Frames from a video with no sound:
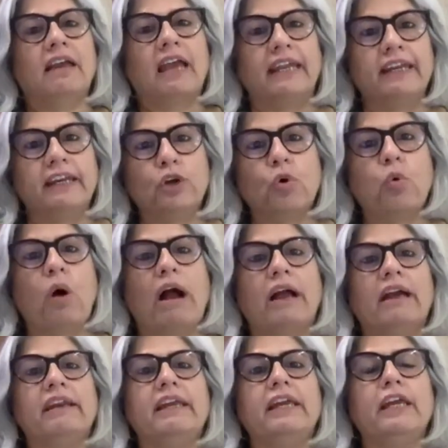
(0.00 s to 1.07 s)
an
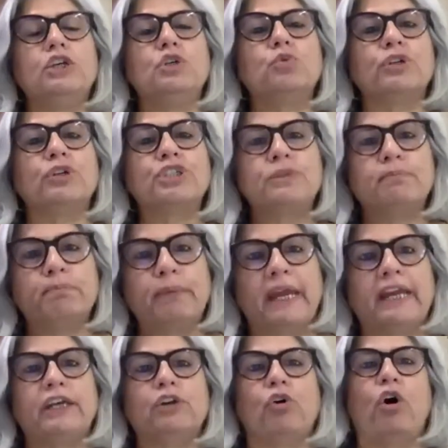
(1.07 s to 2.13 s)
inquiry into a
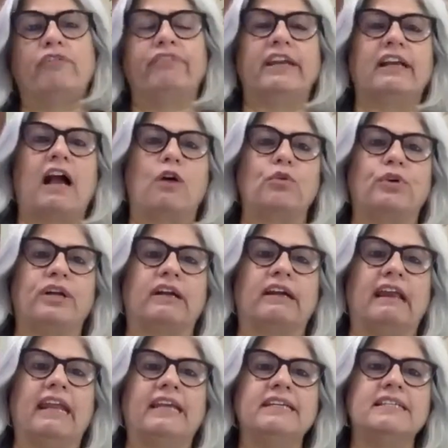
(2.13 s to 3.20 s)
spate of encounter
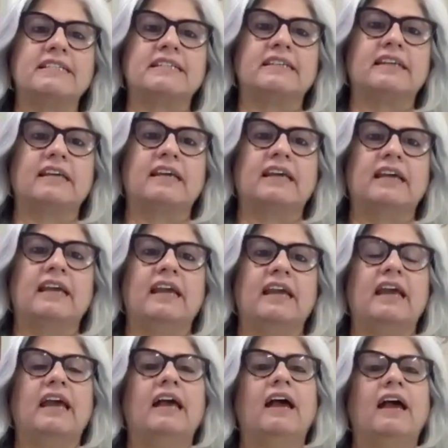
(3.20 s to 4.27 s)
killings,
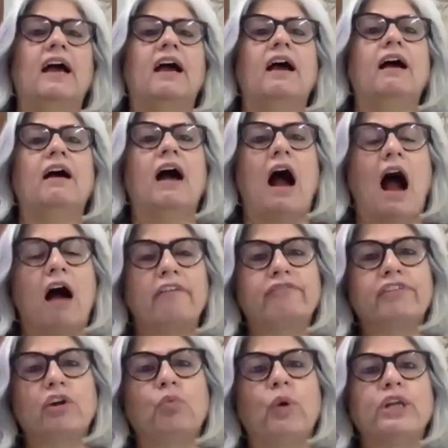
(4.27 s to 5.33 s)

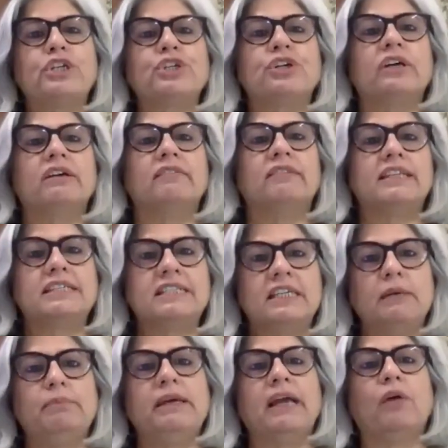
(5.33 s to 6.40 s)
after which the
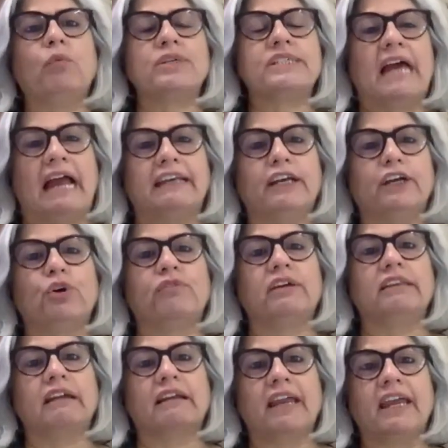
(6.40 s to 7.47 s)
CBI was handed
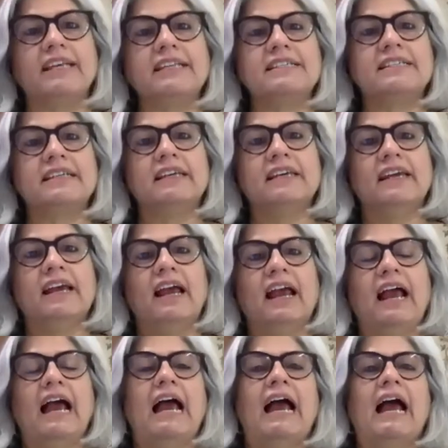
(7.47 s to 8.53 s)
over the case,
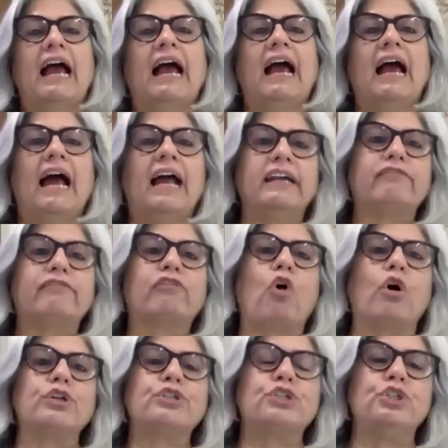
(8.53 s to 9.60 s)
and of
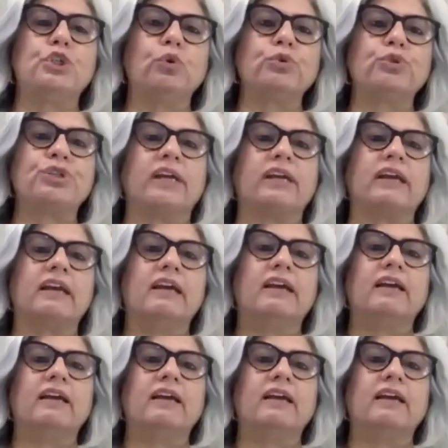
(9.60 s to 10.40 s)
course, using